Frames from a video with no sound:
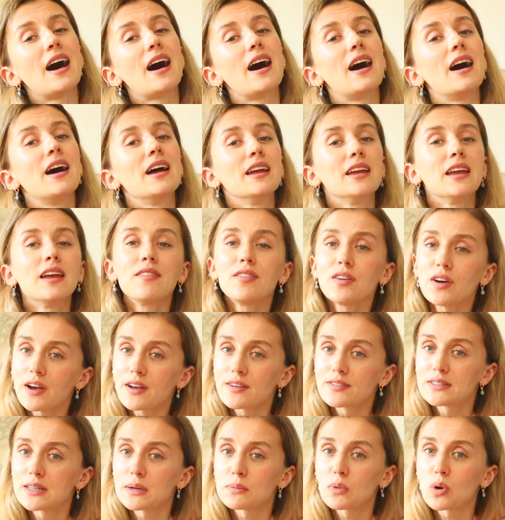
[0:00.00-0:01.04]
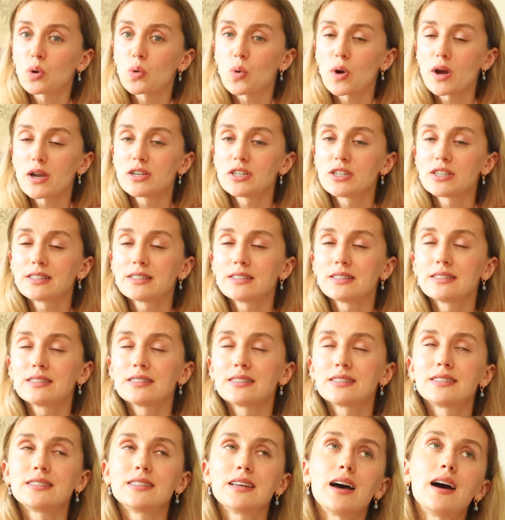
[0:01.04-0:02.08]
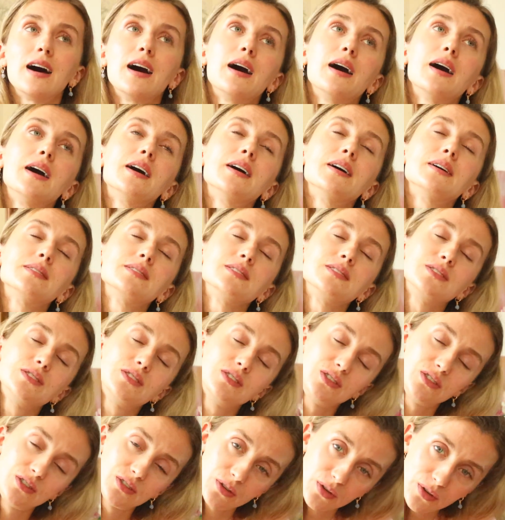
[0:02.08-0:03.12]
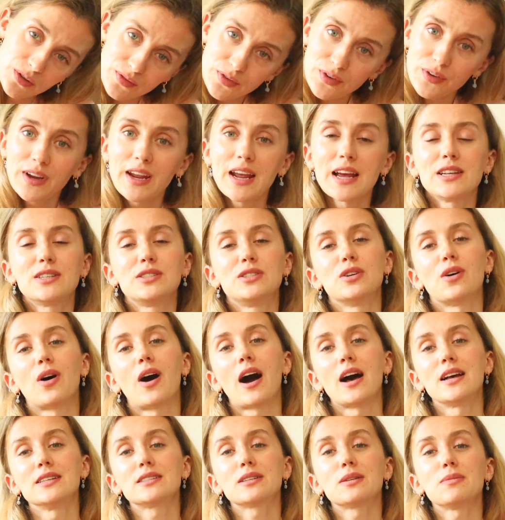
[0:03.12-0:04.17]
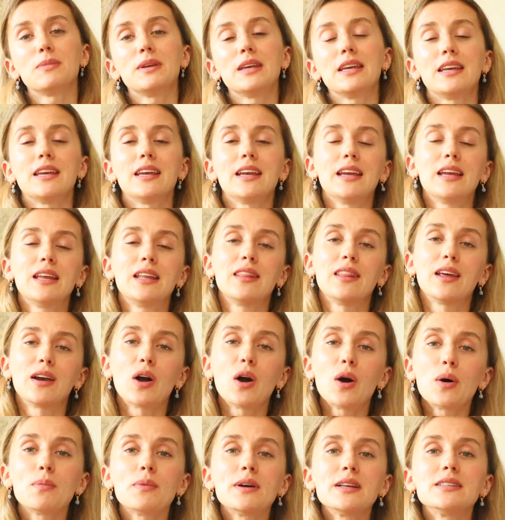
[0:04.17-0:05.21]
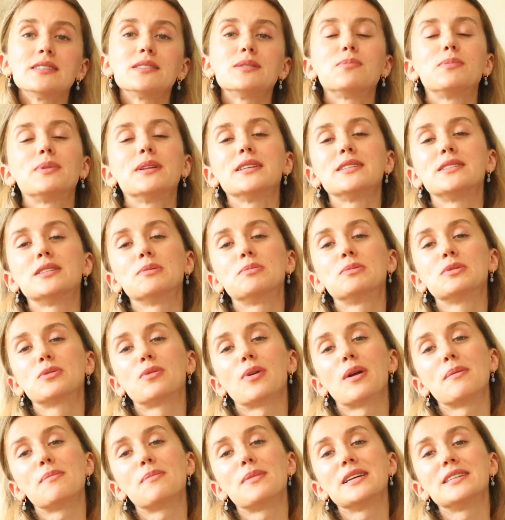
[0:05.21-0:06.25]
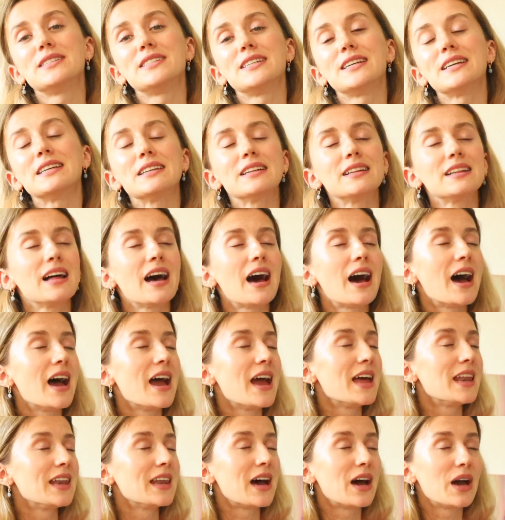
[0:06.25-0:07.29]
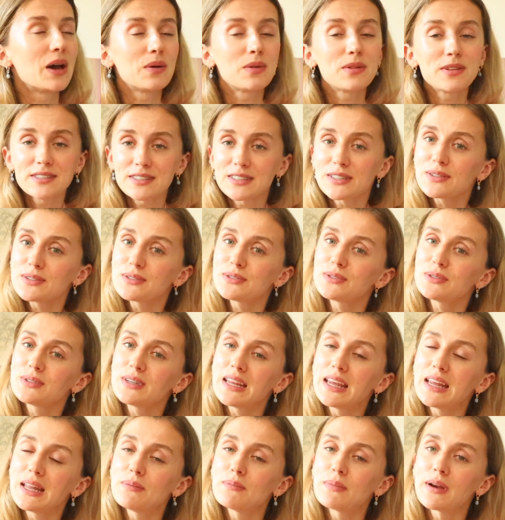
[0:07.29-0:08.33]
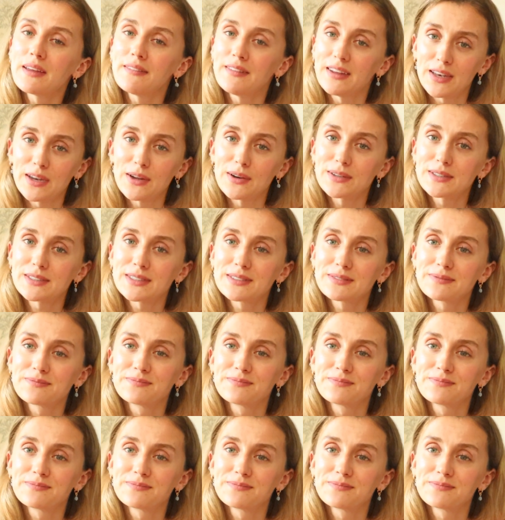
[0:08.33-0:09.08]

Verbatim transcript: Uh, if you have some questions, uh, don't forget to ask me in the comments, please subscribe my channel and I will see you soon in my videos.